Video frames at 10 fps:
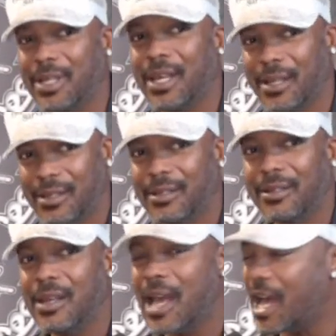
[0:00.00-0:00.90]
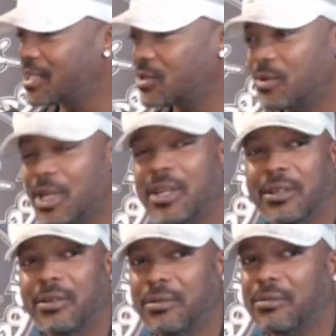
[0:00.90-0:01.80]
than that. I swear to
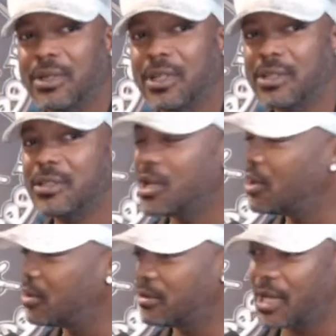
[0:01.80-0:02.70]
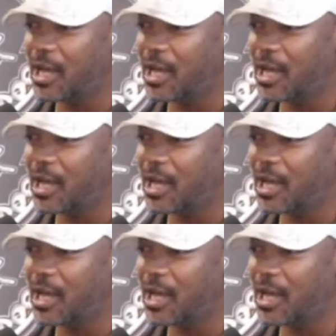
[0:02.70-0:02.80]
you. There's no,